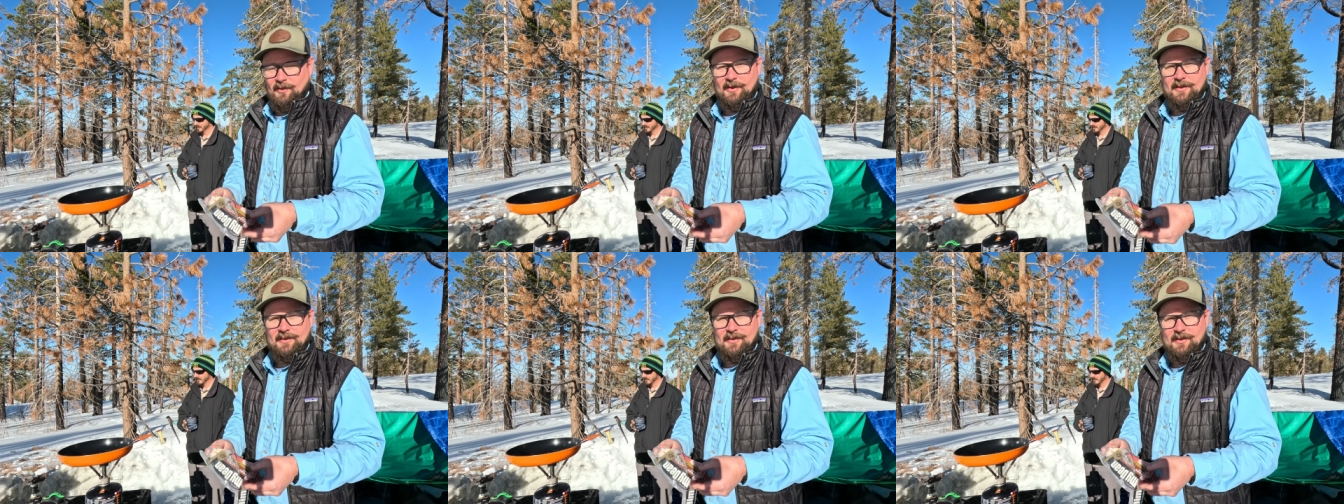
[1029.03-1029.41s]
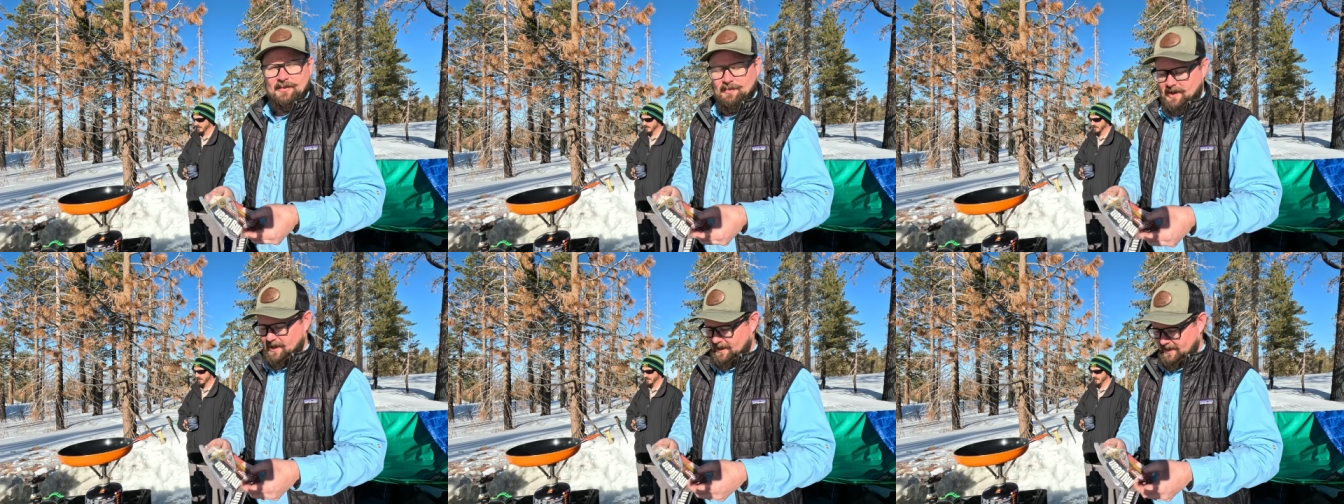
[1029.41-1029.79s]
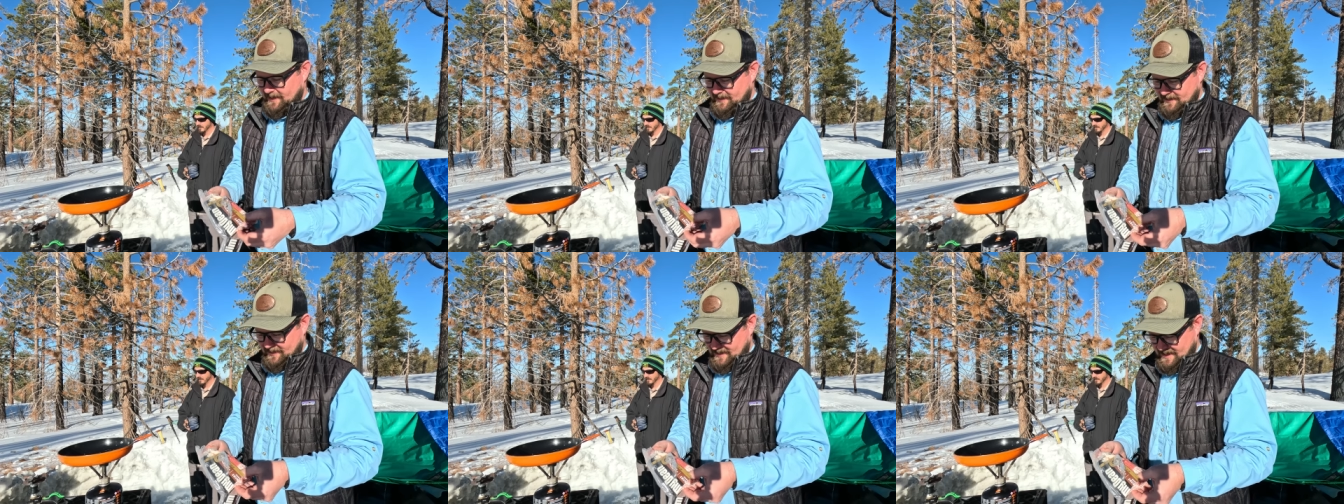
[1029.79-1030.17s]
all the way through the
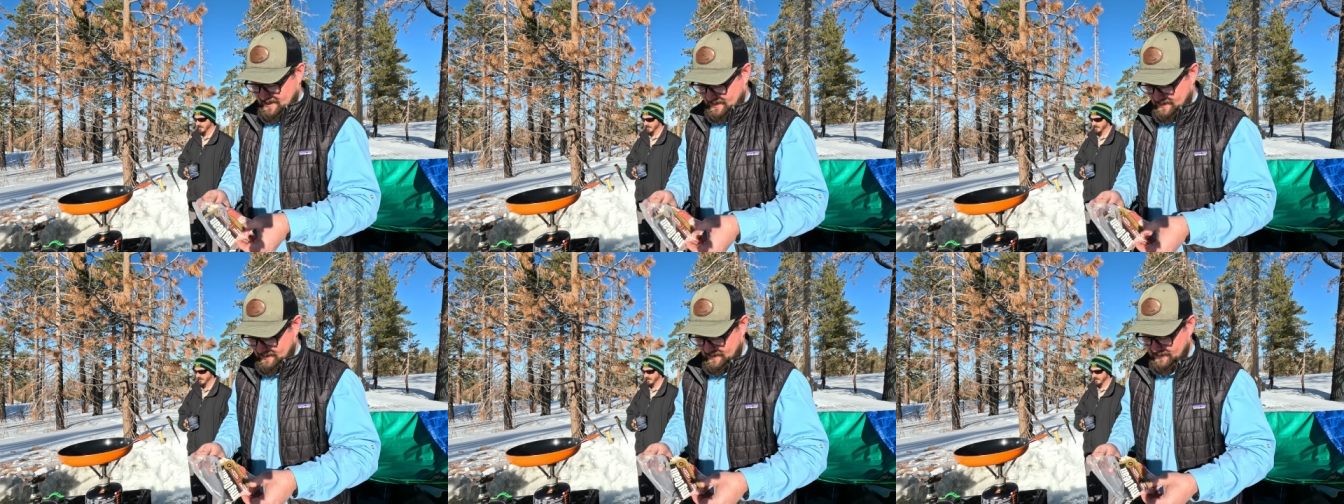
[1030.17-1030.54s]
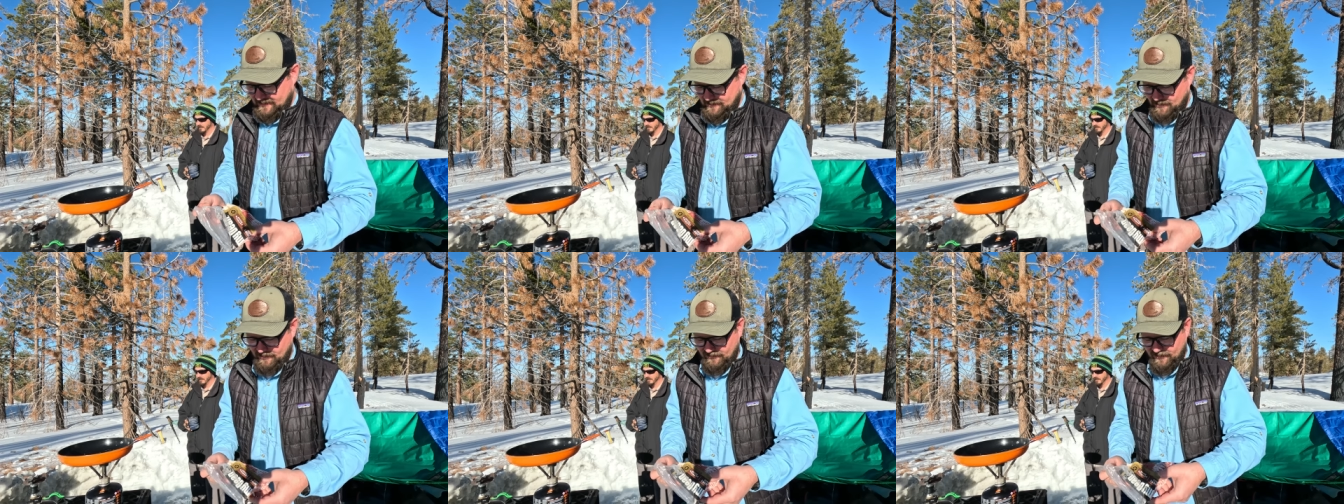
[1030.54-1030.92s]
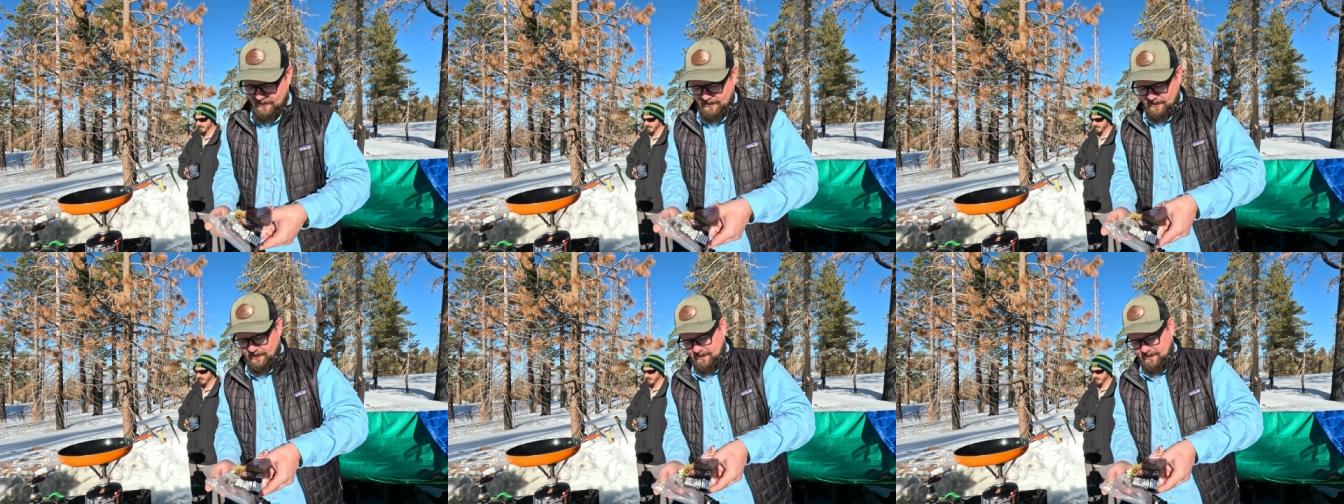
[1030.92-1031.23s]
package and into my finger.